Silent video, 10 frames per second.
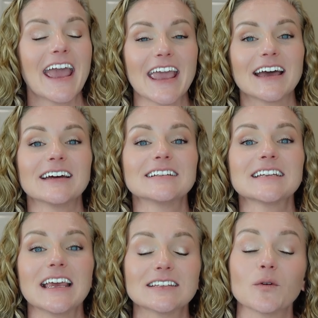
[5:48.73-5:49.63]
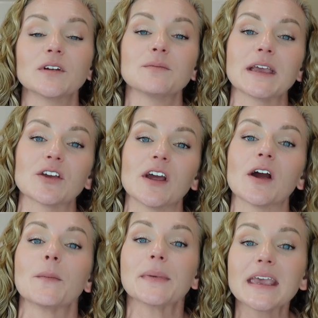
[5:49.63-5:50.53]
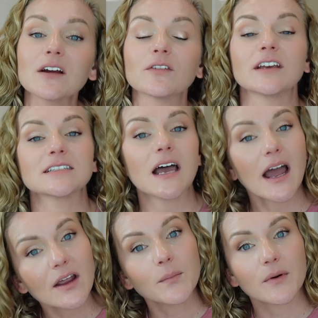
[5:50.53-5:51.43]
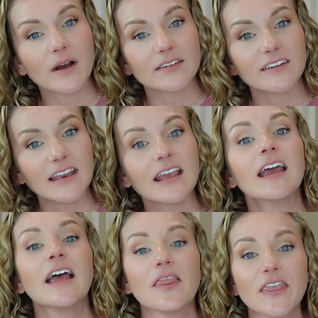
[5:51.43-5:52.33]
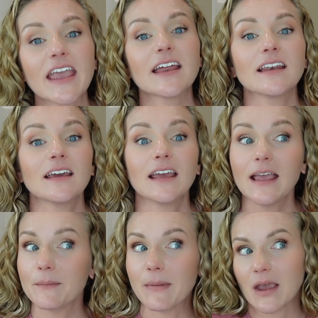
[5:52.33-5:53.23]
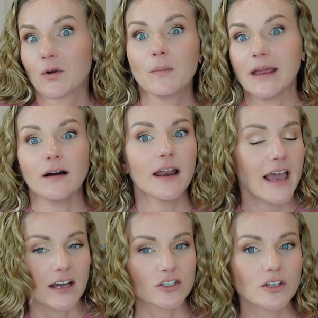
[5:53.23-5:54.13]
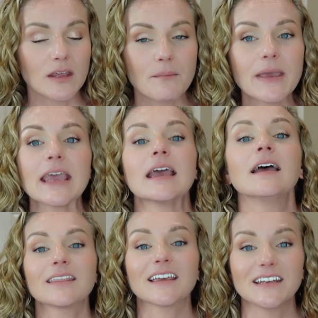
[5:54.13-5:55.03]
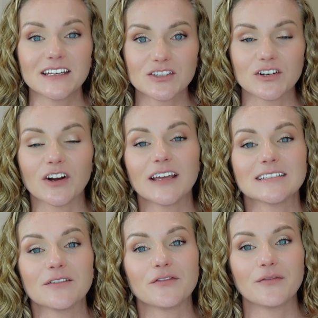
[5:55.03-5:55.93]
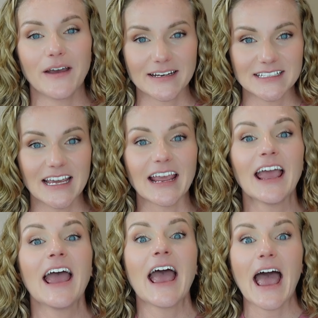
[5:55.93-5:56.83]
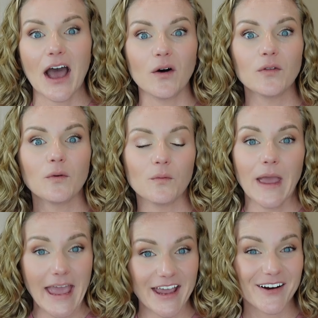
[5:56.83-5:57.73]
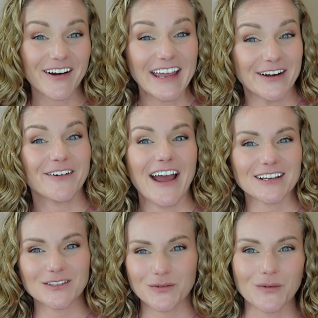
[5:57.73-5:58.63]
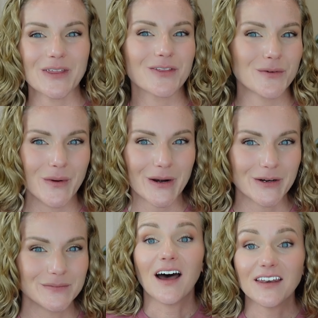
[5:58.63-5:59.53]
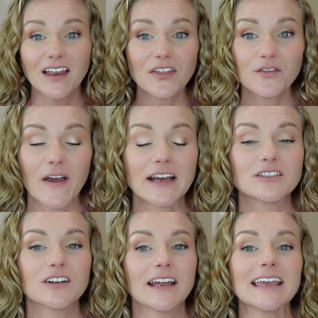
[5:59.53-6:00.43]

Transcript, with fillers: And it's going to make your hair appear that it's higher porosity than it may or may not actually be. The conditioner is affecting how the hair interacts with the water. Another factor